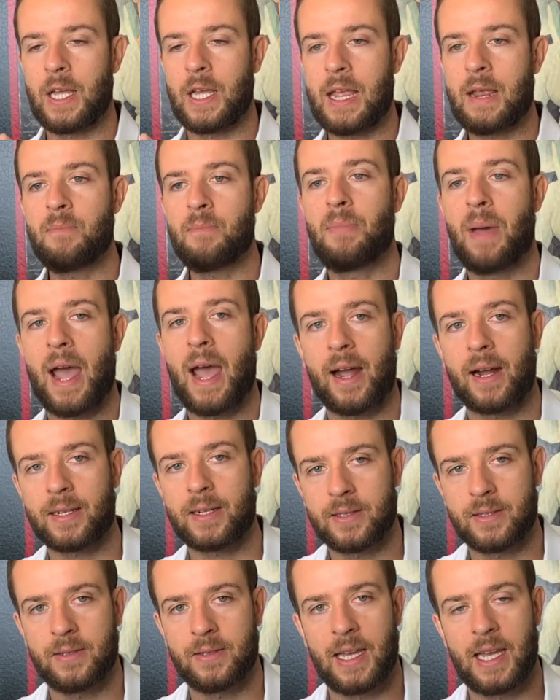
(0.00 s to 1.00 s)

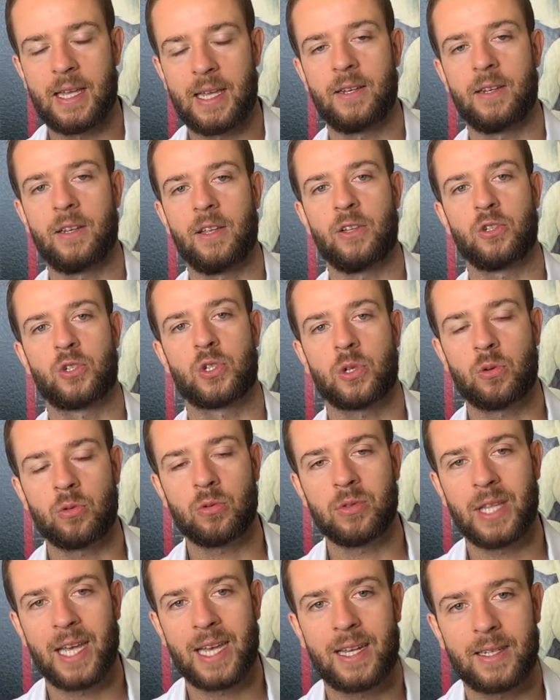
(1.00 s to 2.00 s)
impact and true
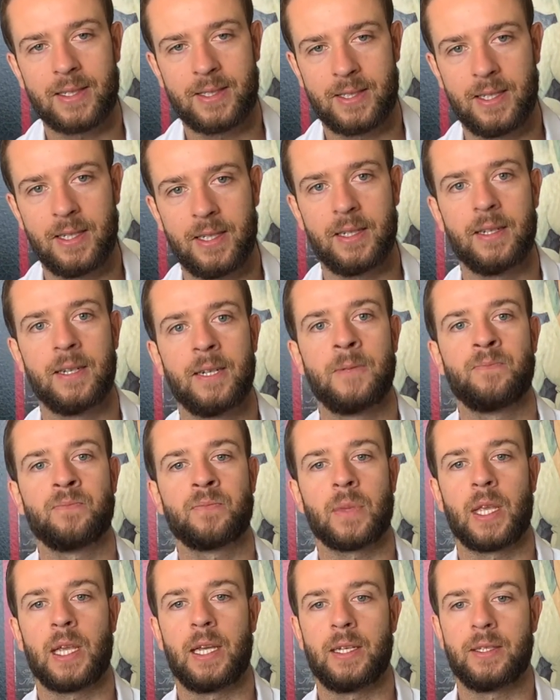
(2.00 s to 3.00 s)
legacy
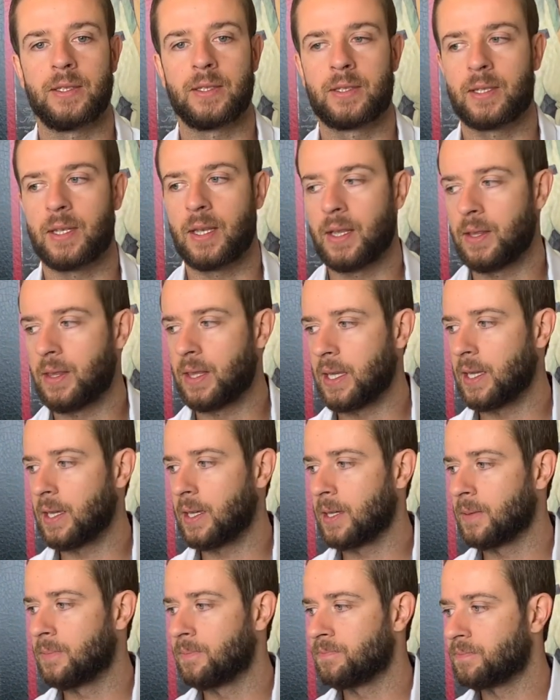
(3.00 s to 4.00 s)
is
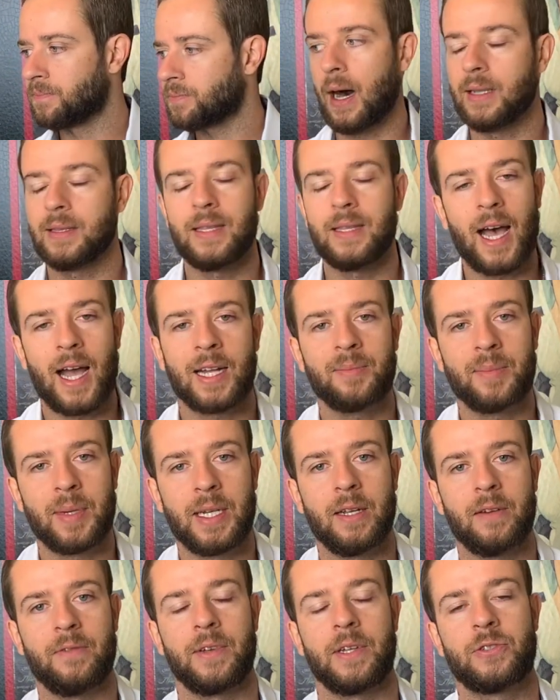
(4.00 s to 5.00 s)
the
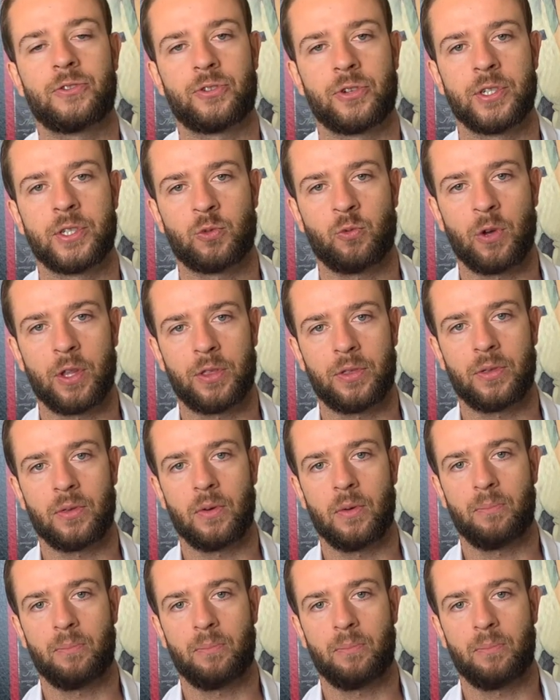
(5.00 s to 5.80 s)
alignment of interest with